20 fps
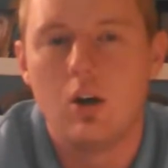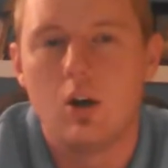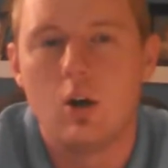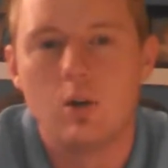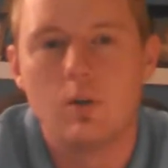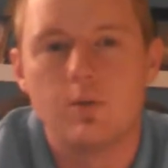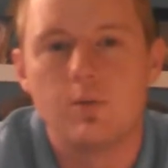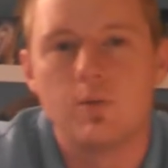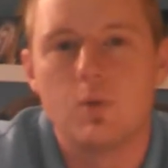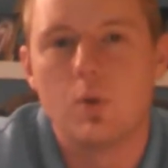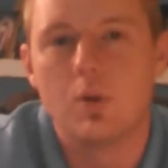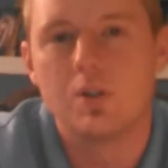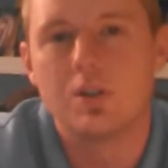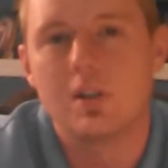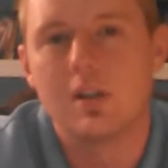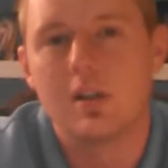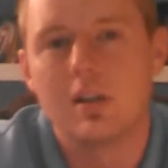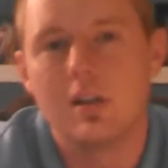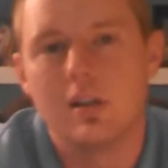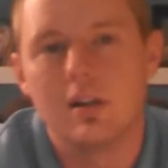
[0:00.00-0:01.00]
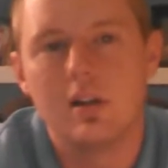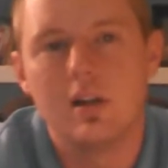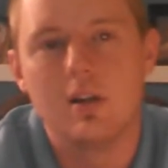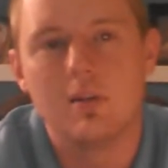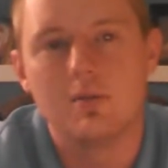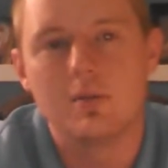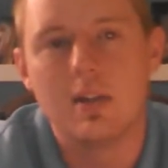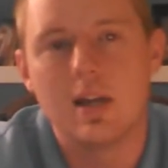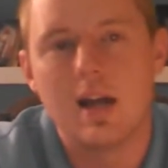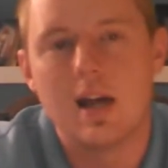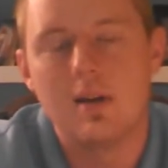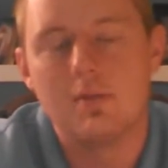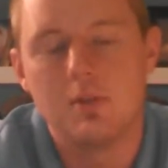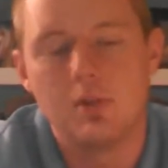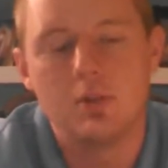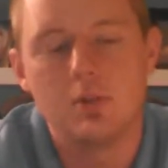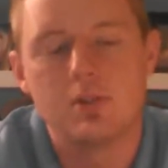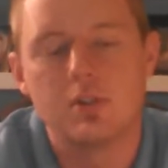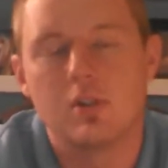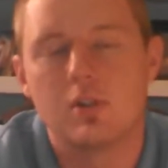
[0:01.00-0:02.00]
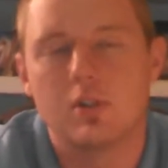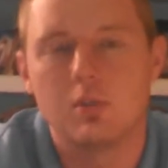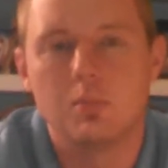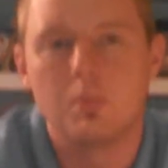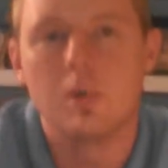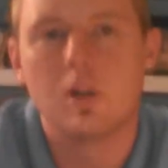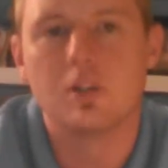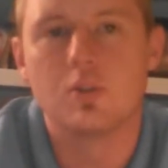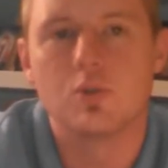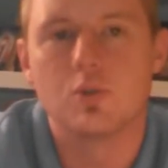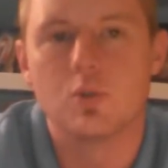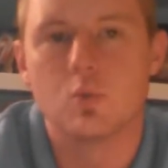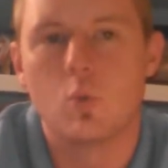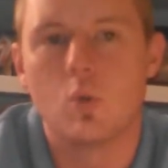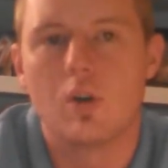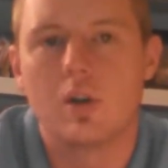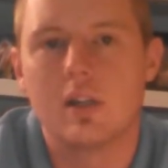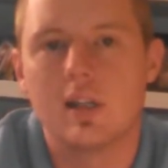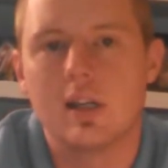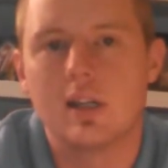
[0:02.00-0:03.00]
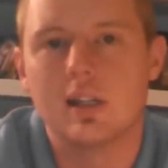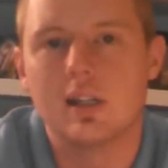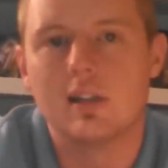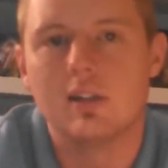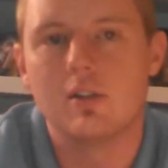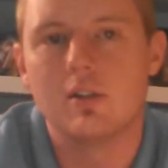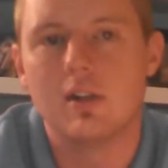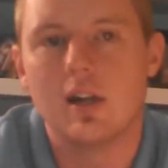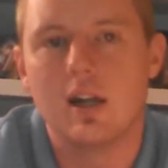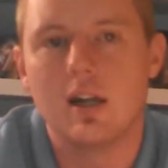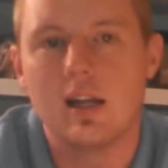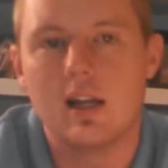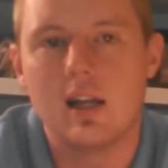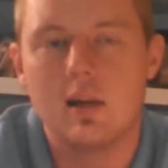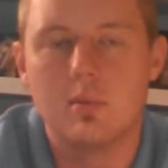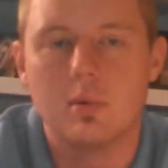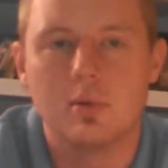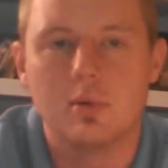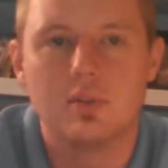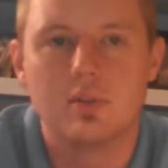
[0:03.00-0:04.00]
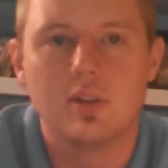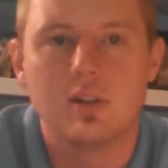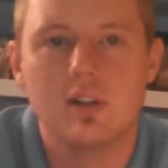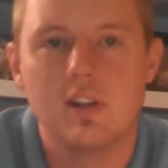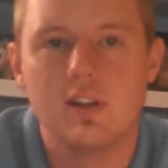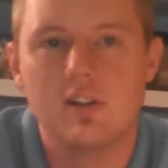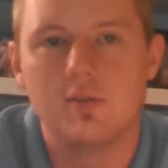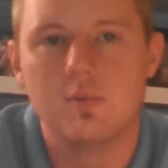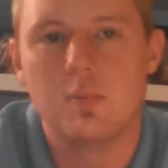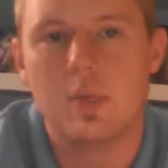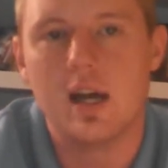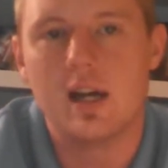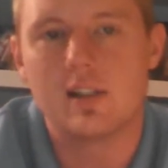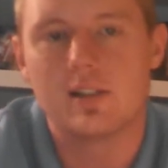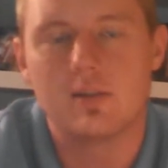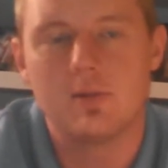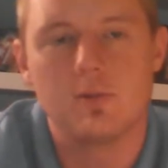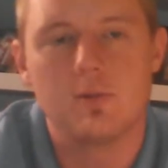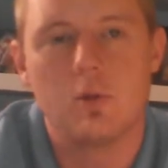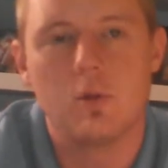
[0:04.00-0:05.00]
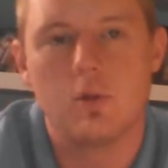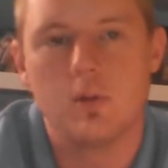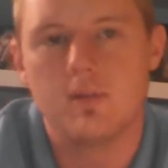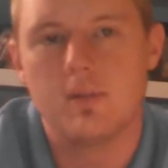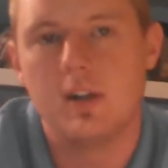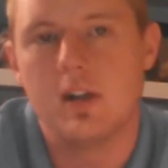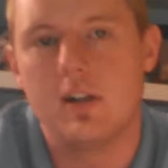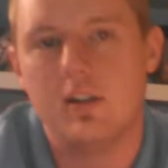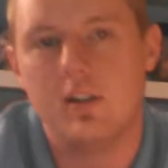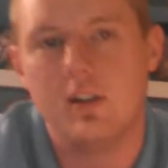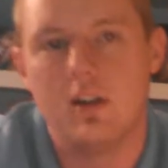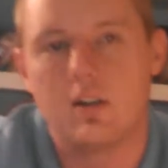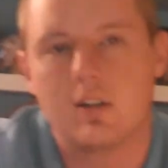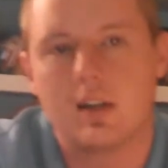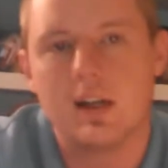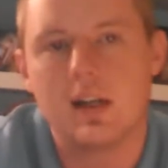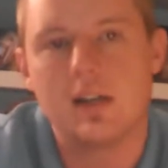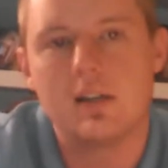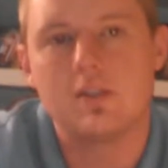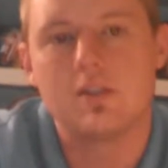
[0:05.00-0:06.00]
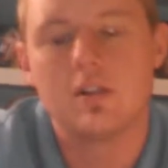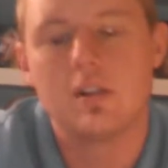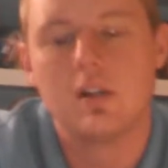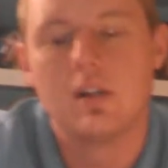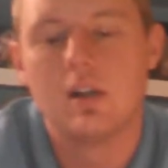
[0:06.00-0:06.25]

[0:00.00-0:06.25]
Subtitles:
aren't fortunate enough to have those certain muscles working, and they're not able to live past a very young age.